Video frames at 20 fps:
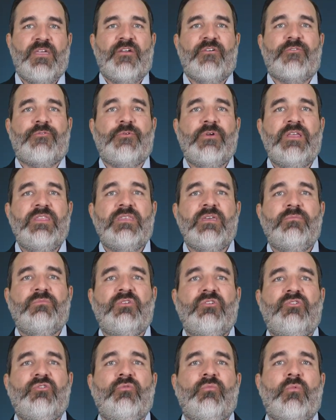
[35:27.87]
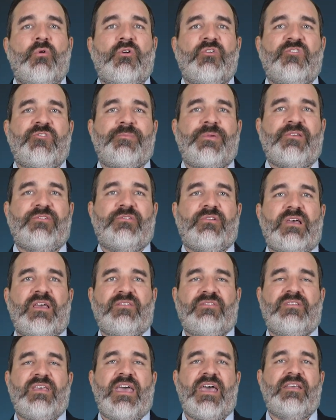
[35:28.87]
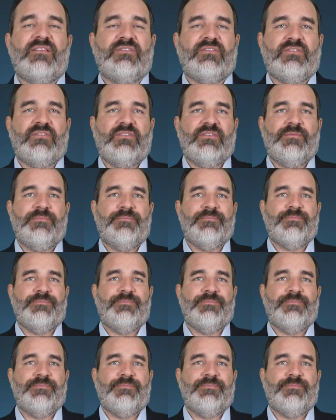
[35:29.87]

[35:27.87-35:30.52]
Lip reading: freeing them to do more specialized tasks.